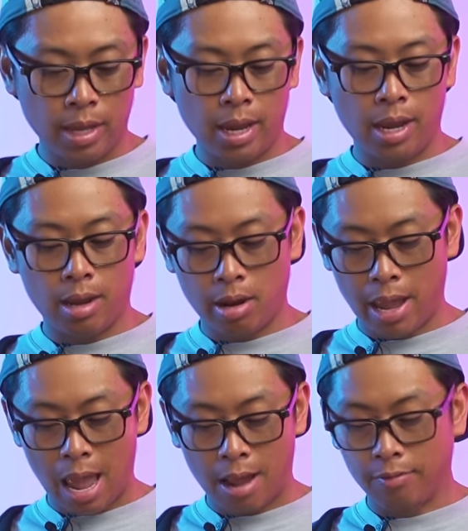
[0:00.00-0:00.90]
They
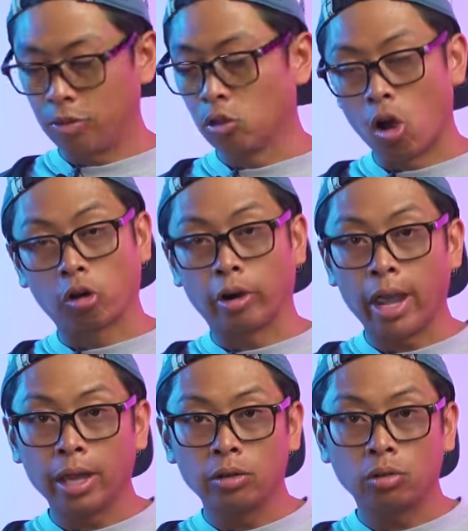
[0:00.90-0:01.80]
have the longer
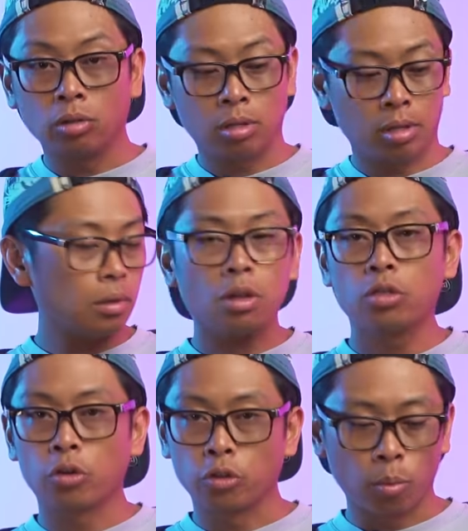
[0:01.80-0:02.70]
handle,
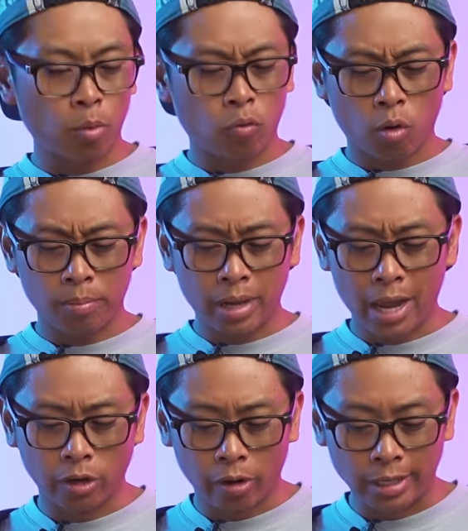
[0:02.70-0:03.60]
their thermoform
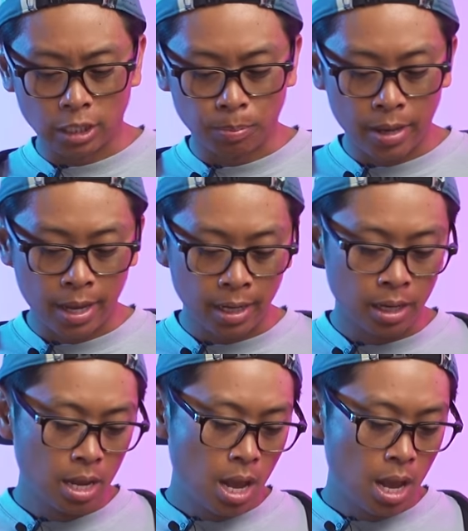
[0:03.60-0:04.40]
got great spin.